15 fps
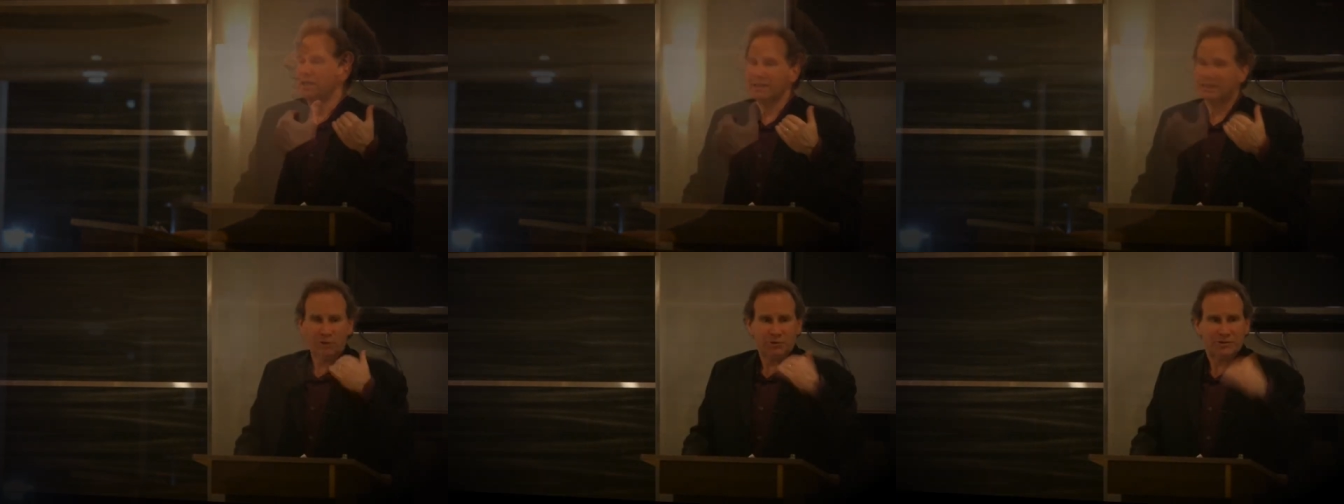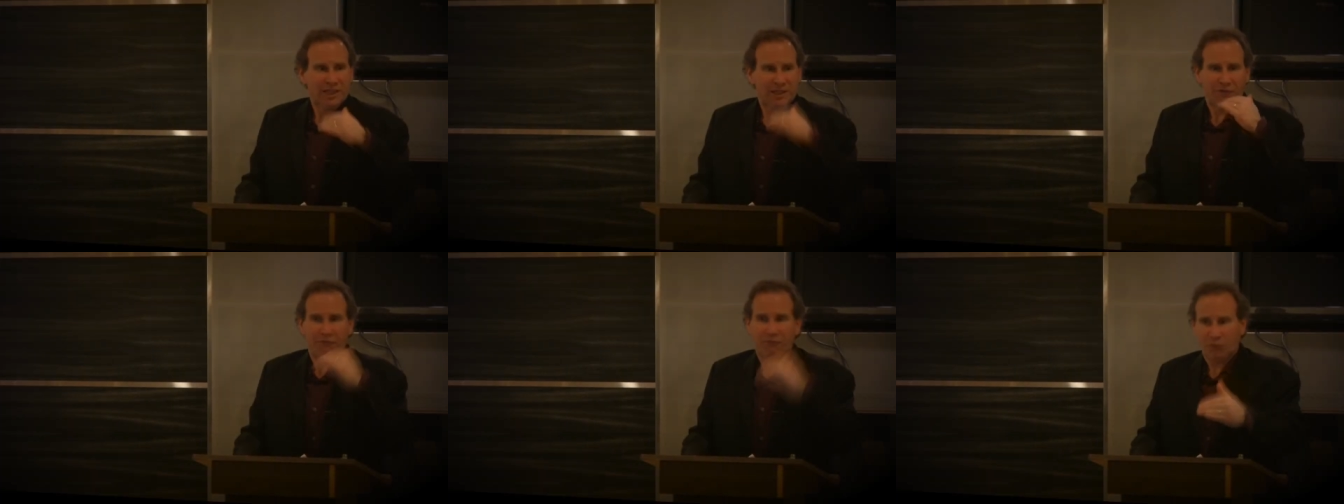it's, so it's
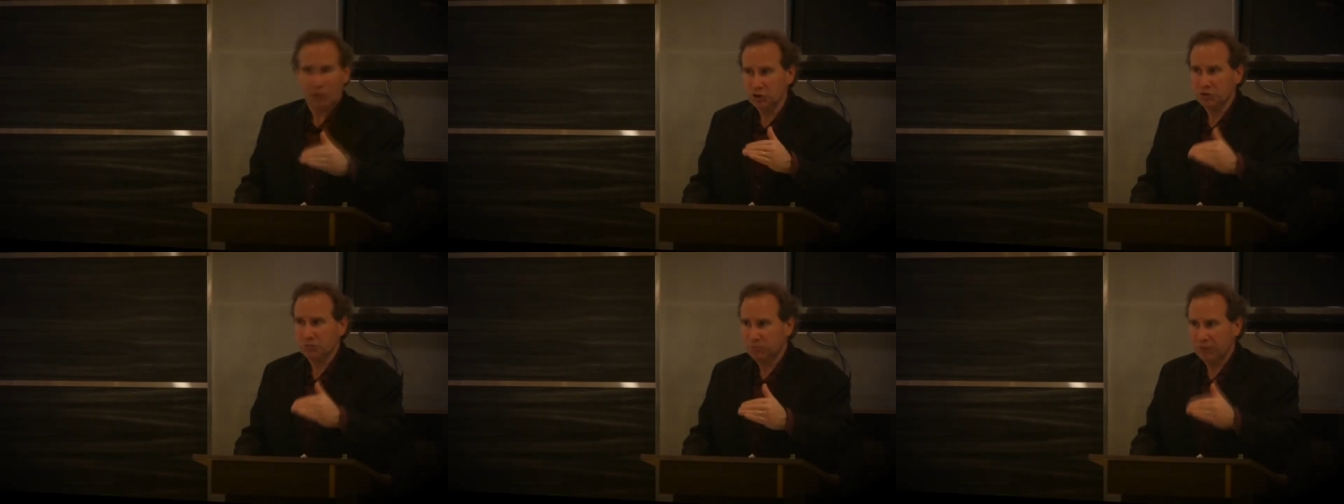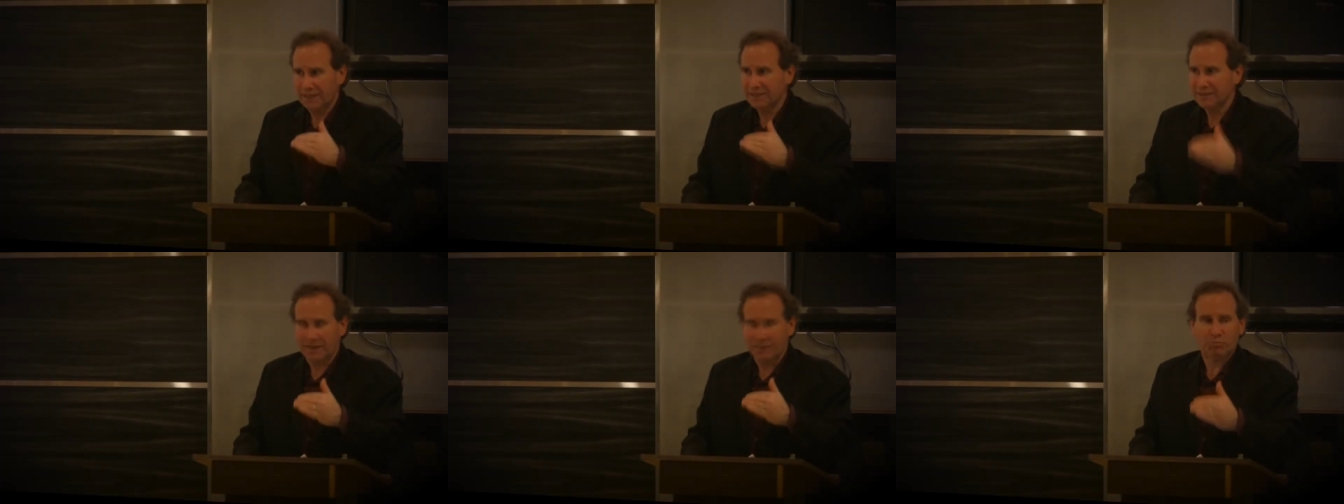not the first
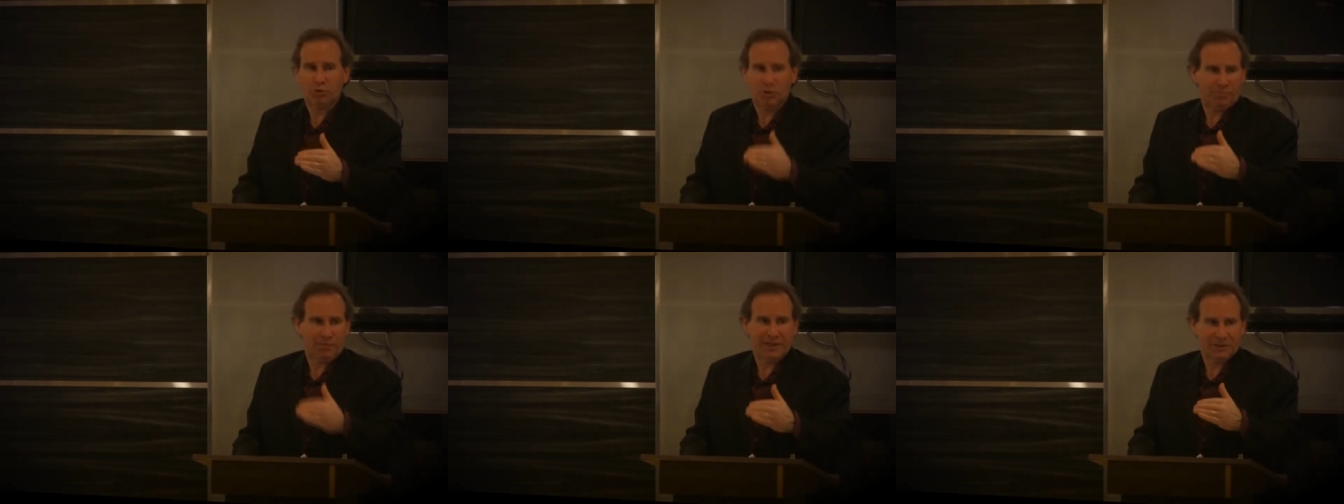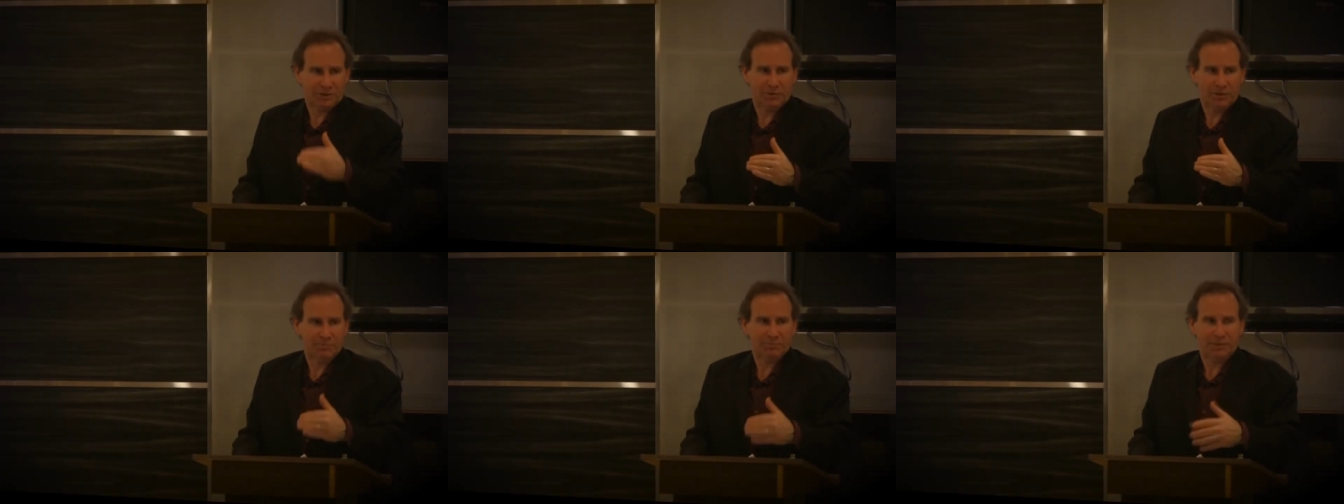place I'd put my
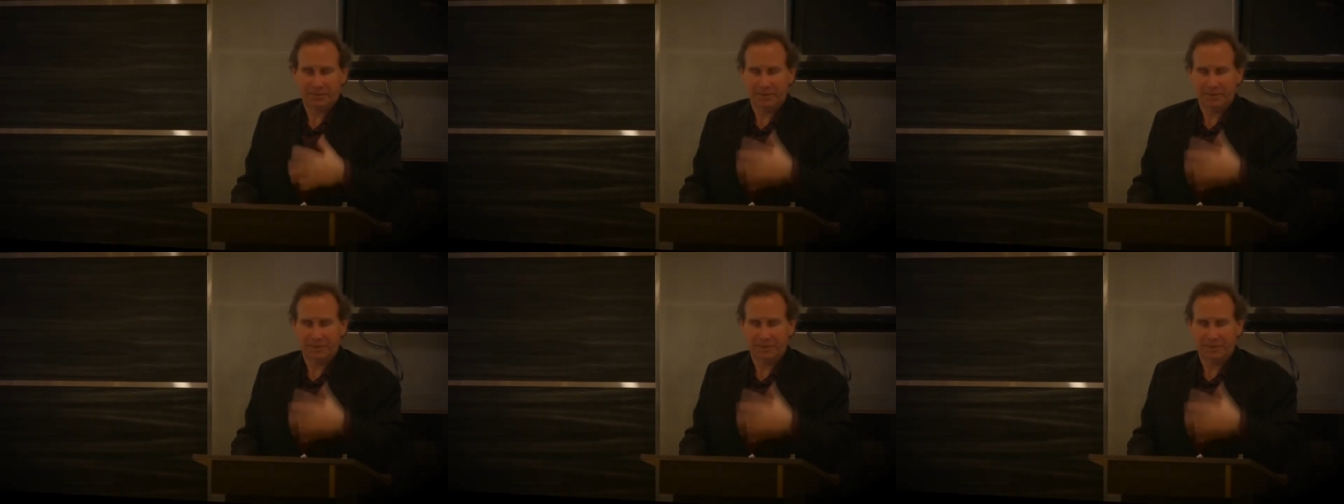script.